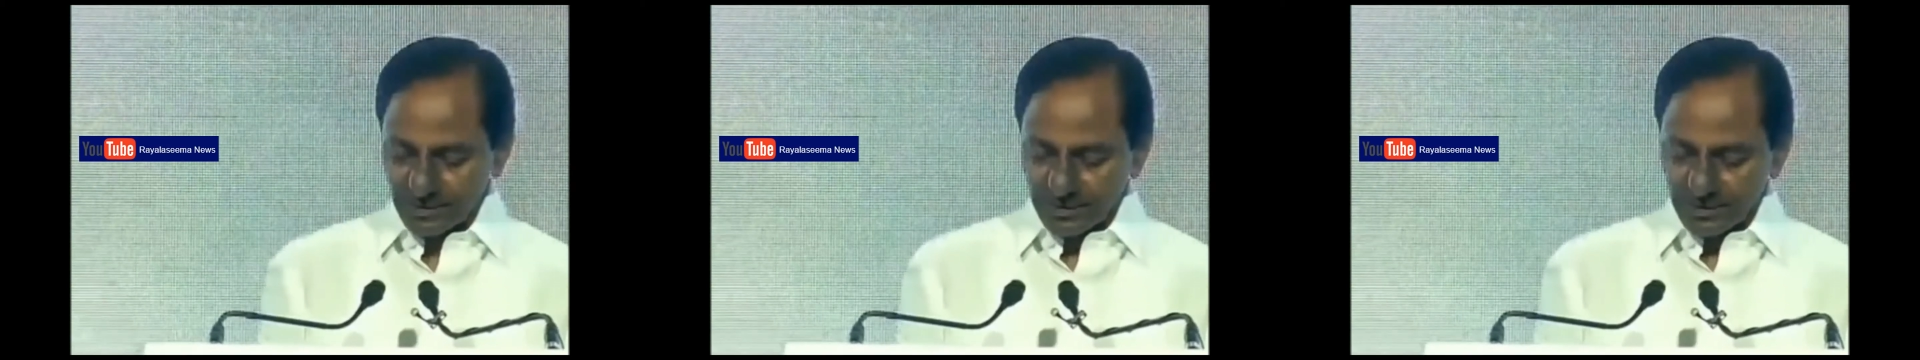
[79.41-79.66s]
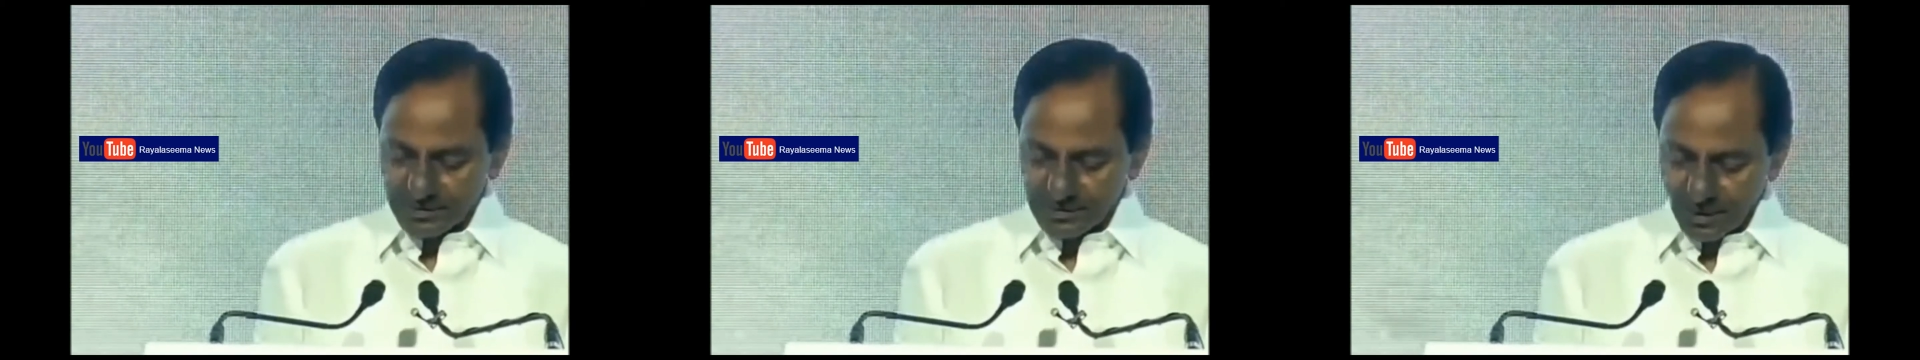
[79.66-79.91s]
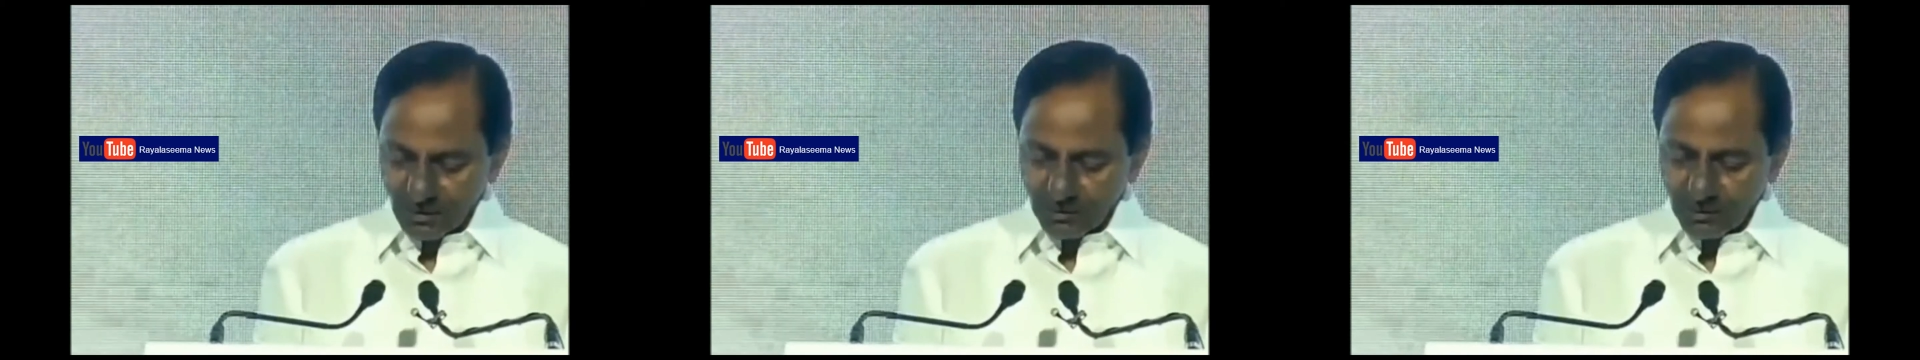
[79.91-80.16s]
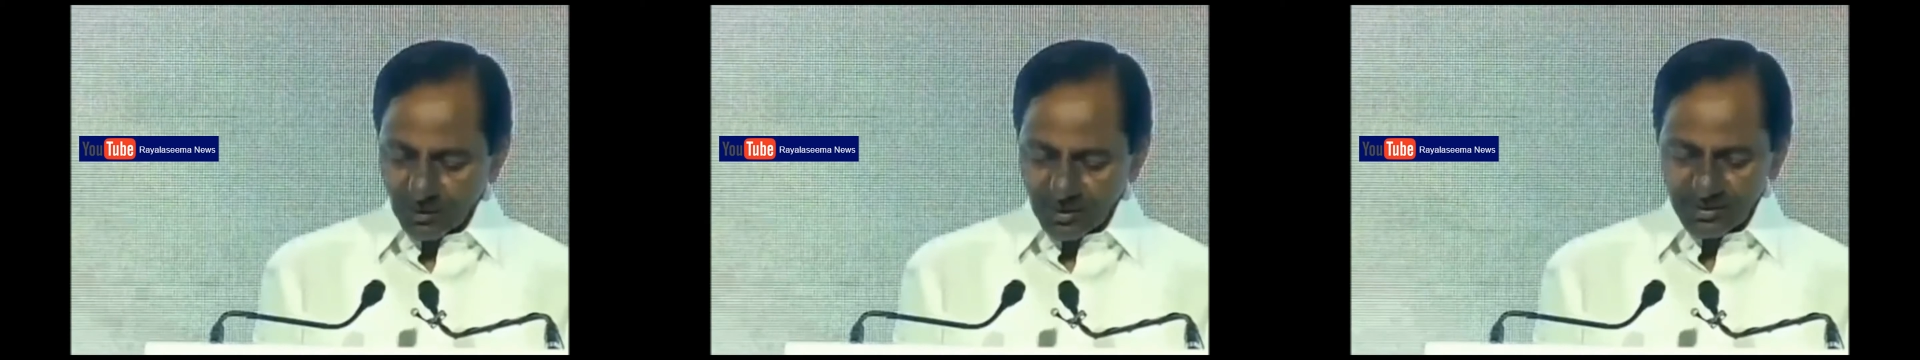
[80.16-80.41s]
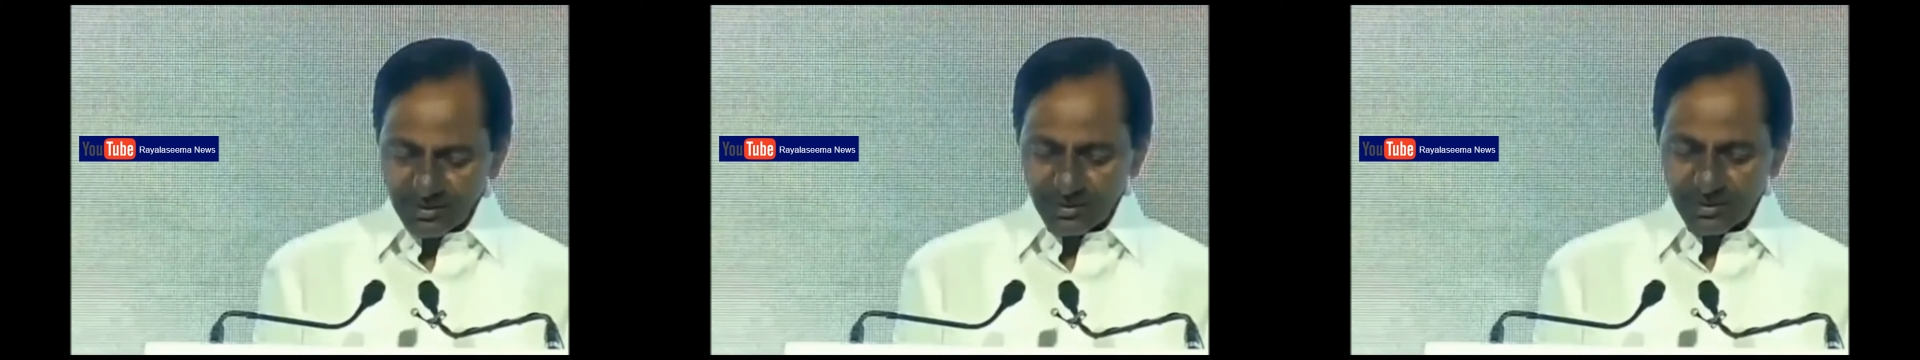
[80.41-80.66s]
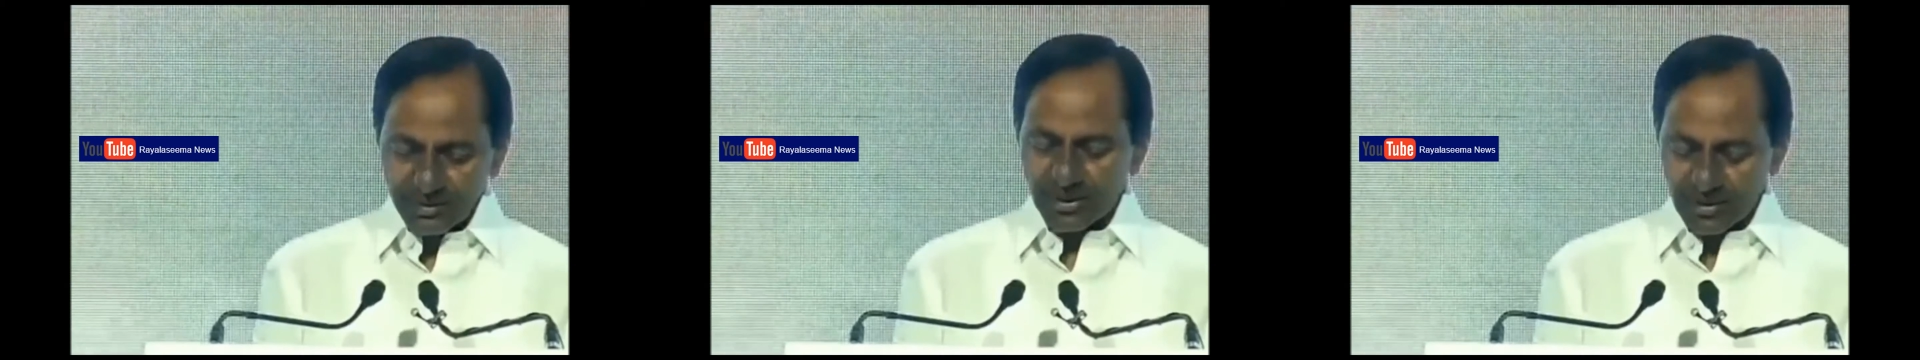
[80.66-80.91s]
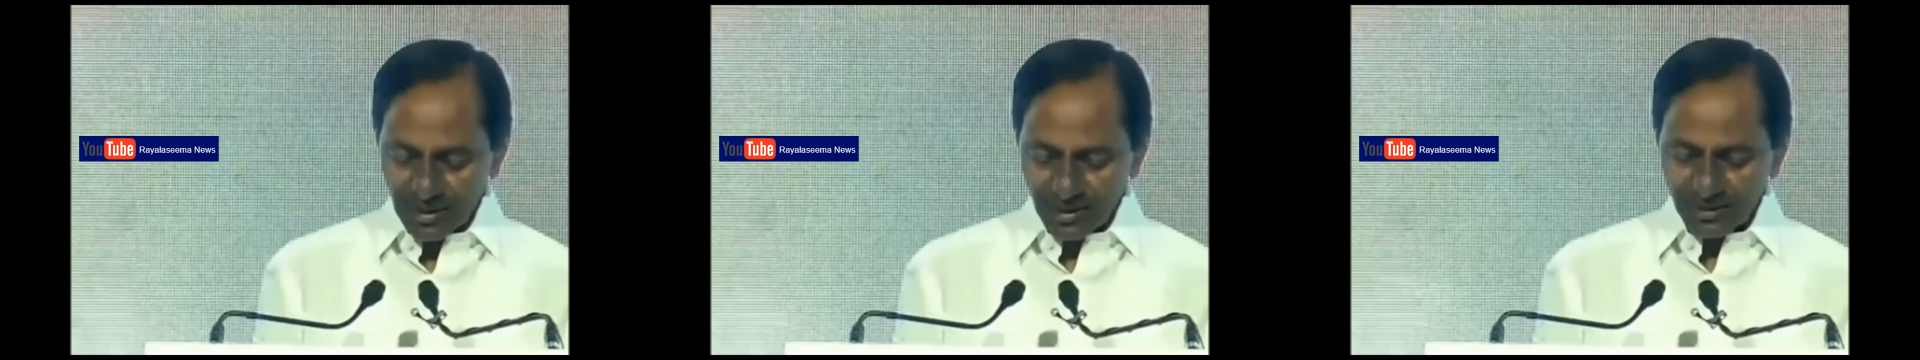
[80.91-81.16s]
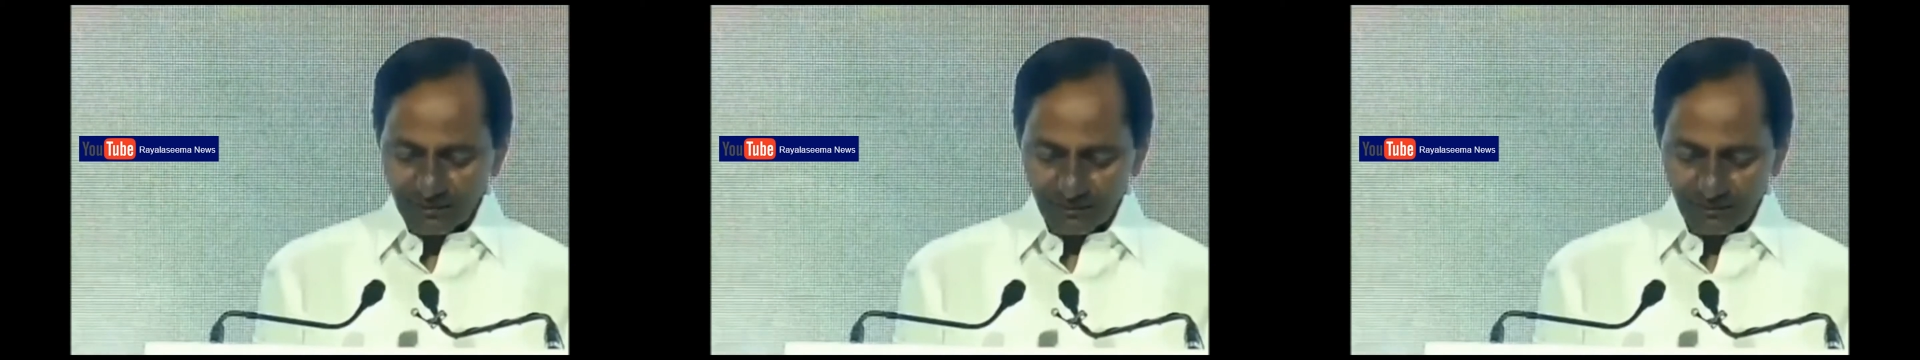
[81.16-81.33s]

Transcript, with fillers: it is now mandatory by law